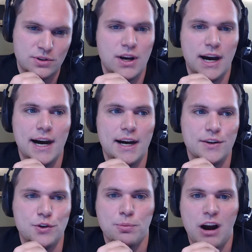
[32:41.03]
Uh,
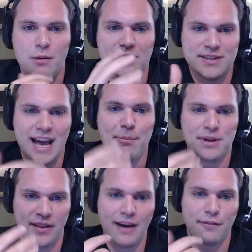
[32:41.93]
you could probably tap
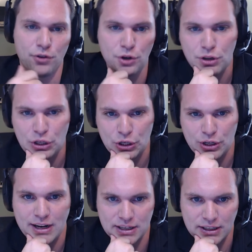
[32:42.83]
into that for a really good
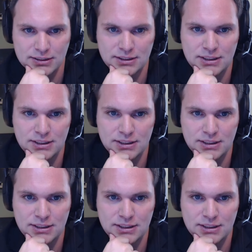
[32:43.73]
idea.